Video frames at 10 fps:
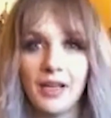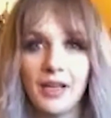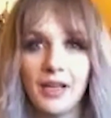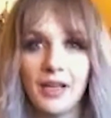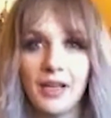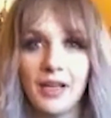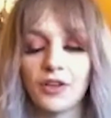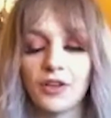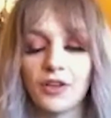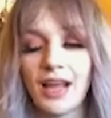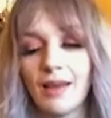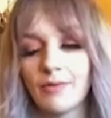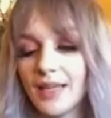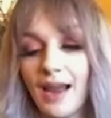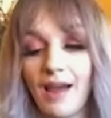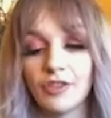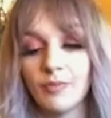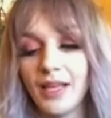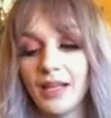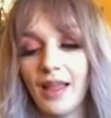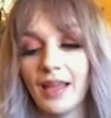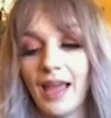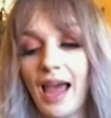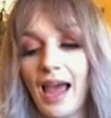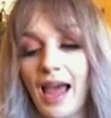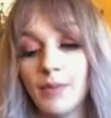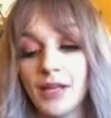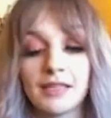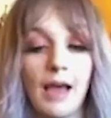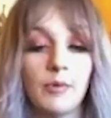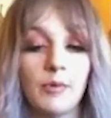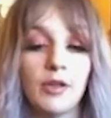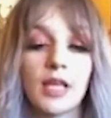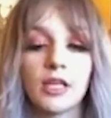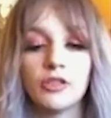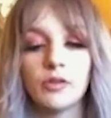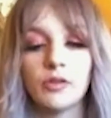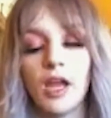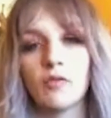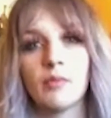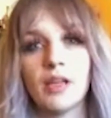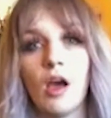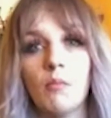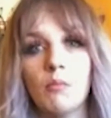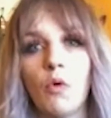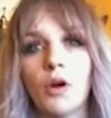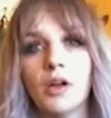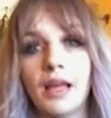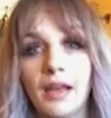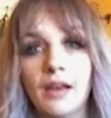And the first guy that was sent after me, like, had me in his lap, and he's like, do you care if we become more than